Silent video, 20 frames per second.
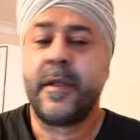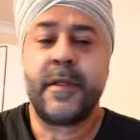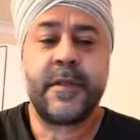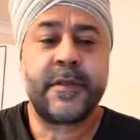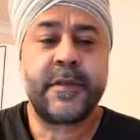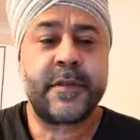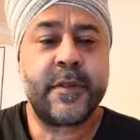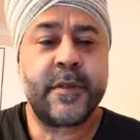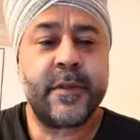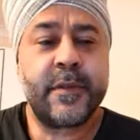
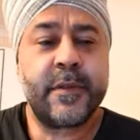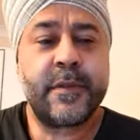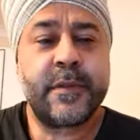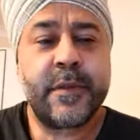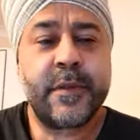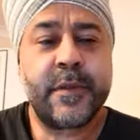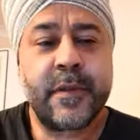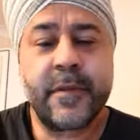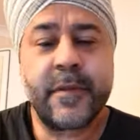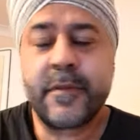
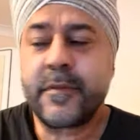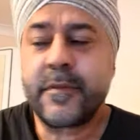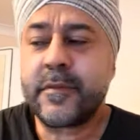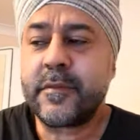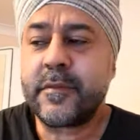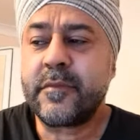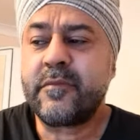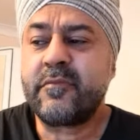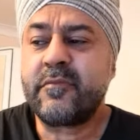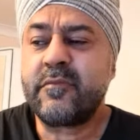So
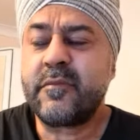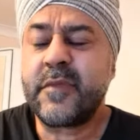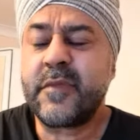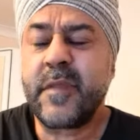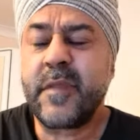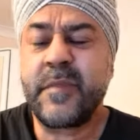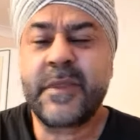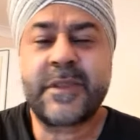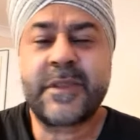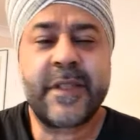
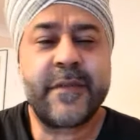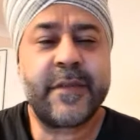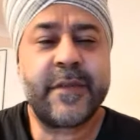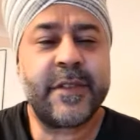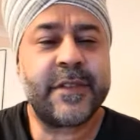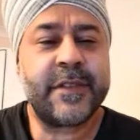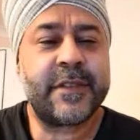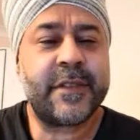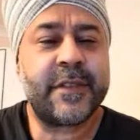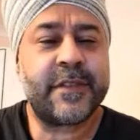number 7
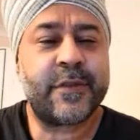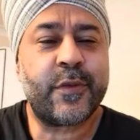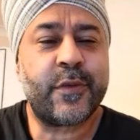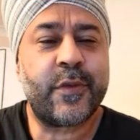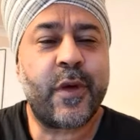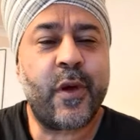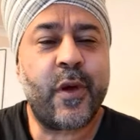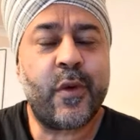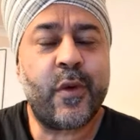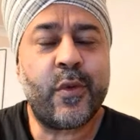is a sort
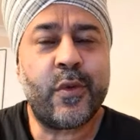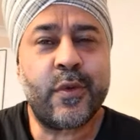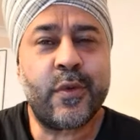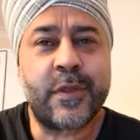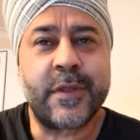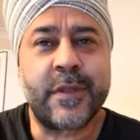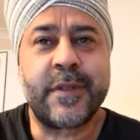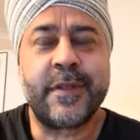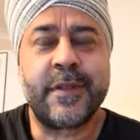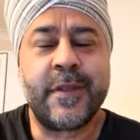
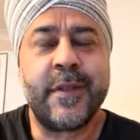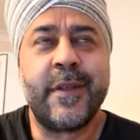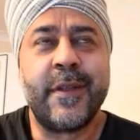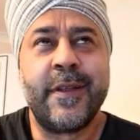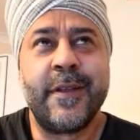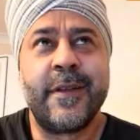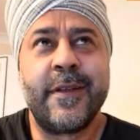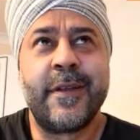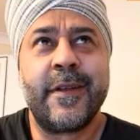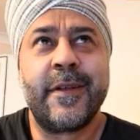of
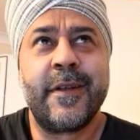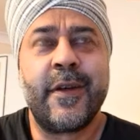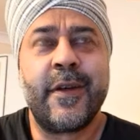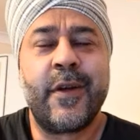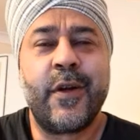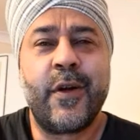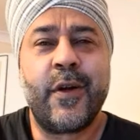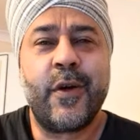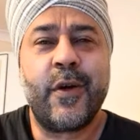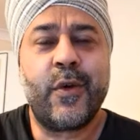
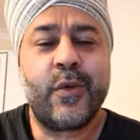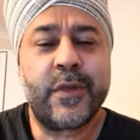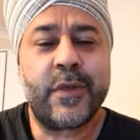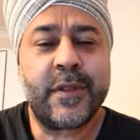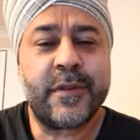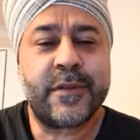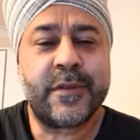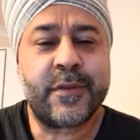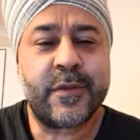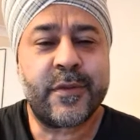old
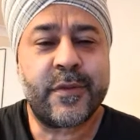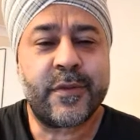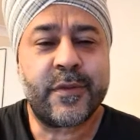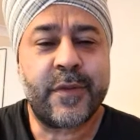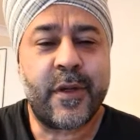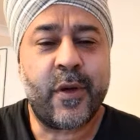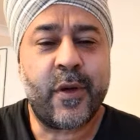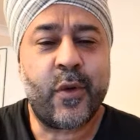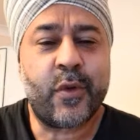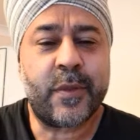and sort
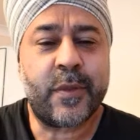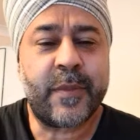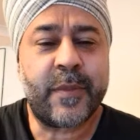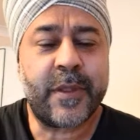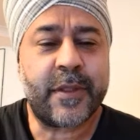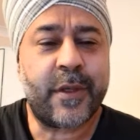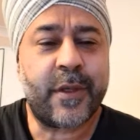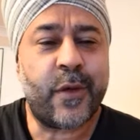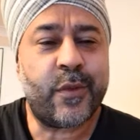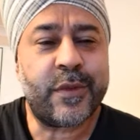of old
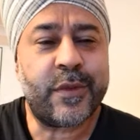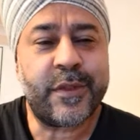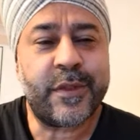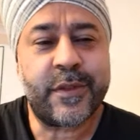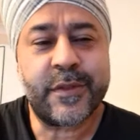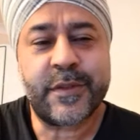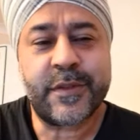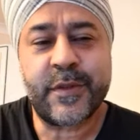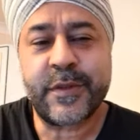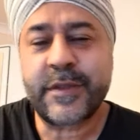but gold, you
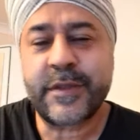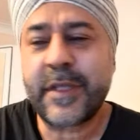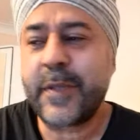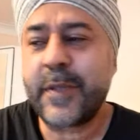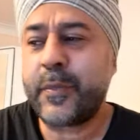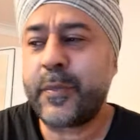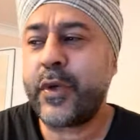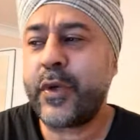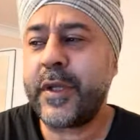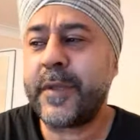could sort of say,
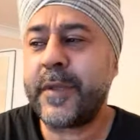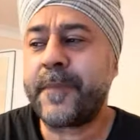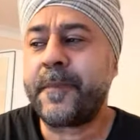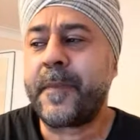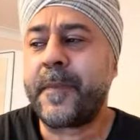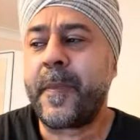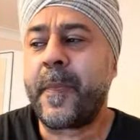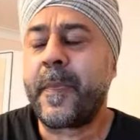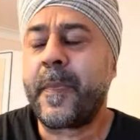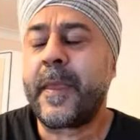point,
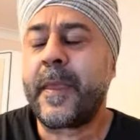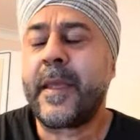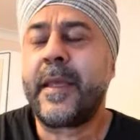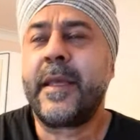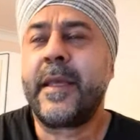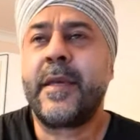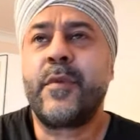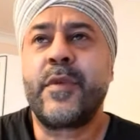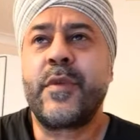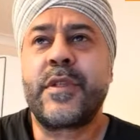
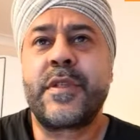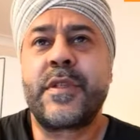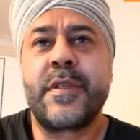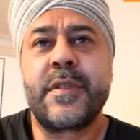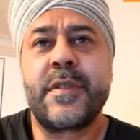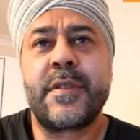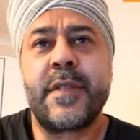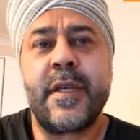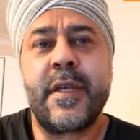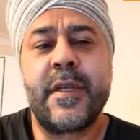which
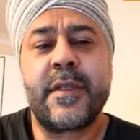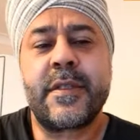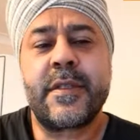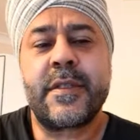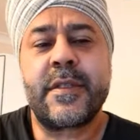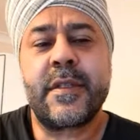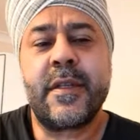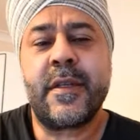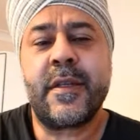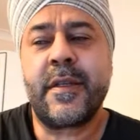is that
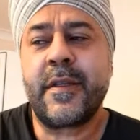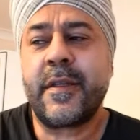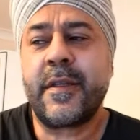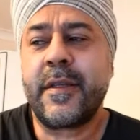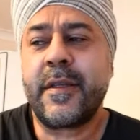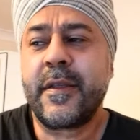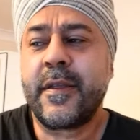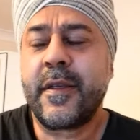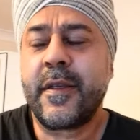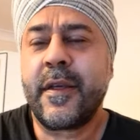a
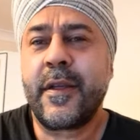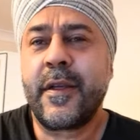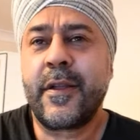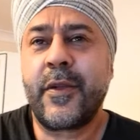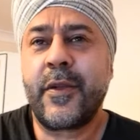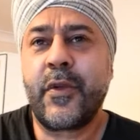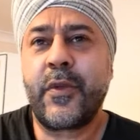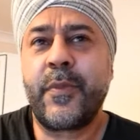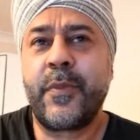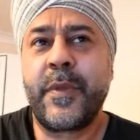
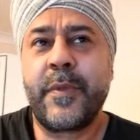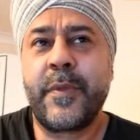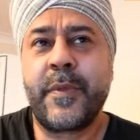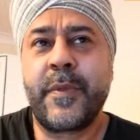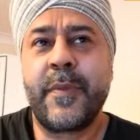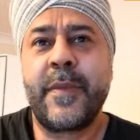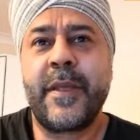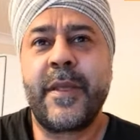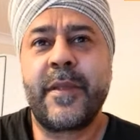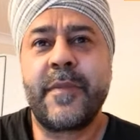lot of
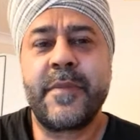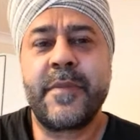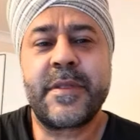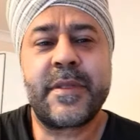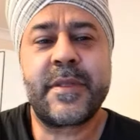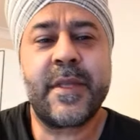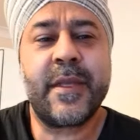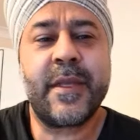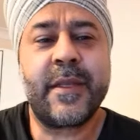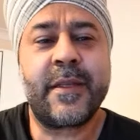people make the
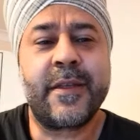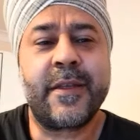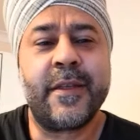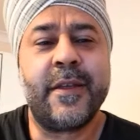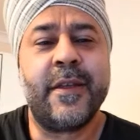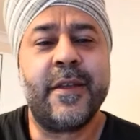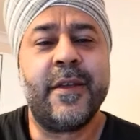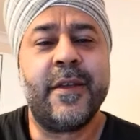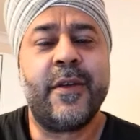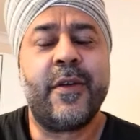mistake
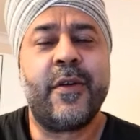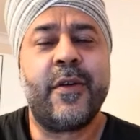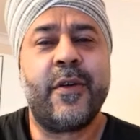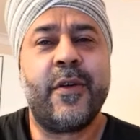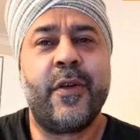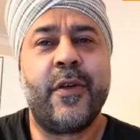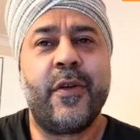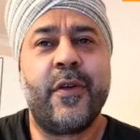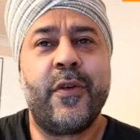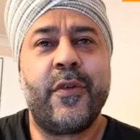
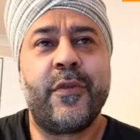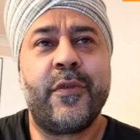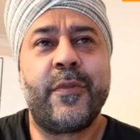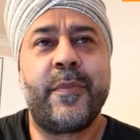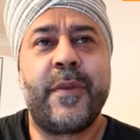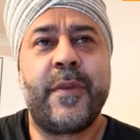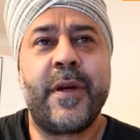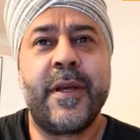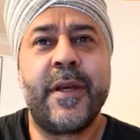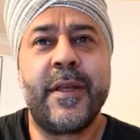of
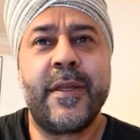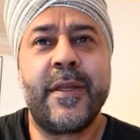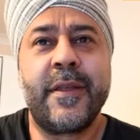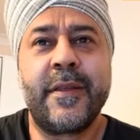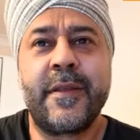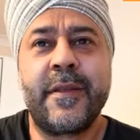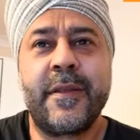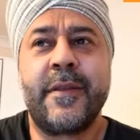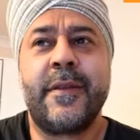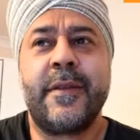
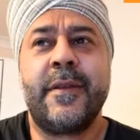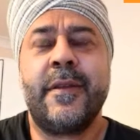buying